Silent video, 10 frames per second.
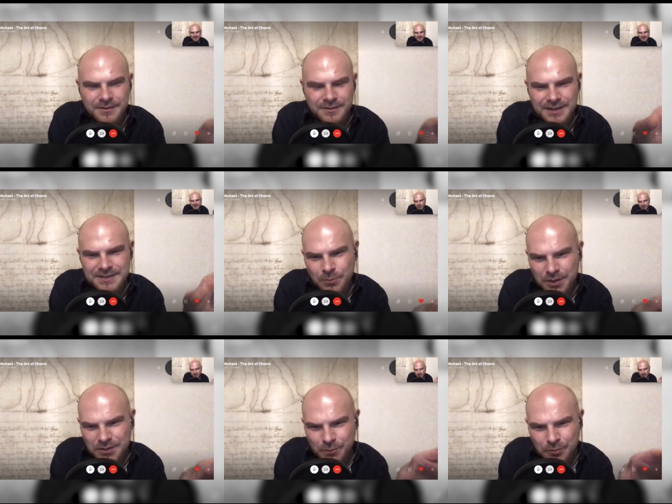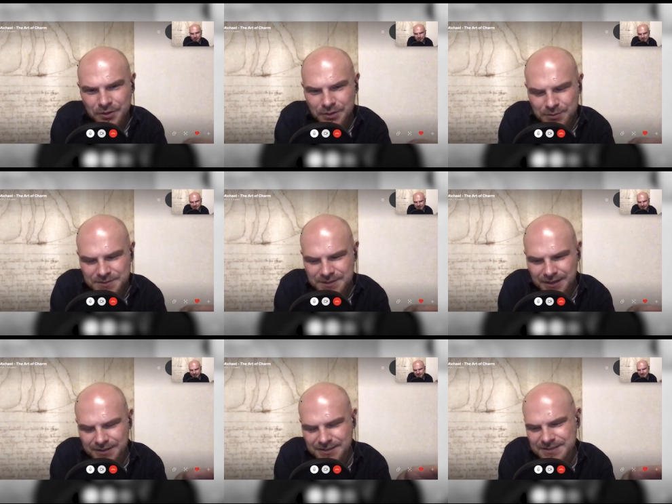Yeah, so what, what we're using,
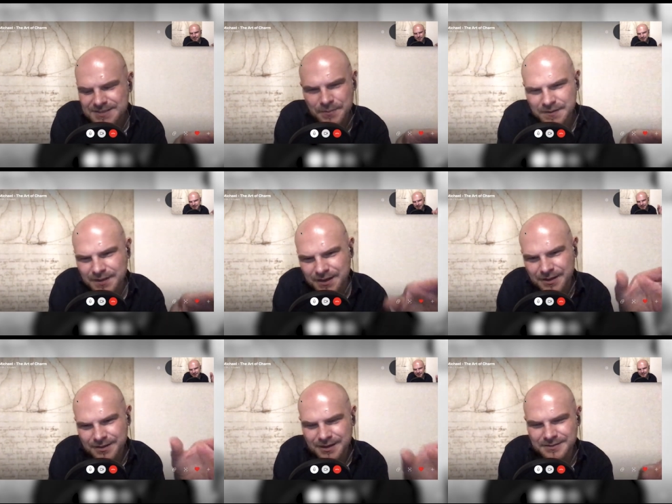and this is something that I,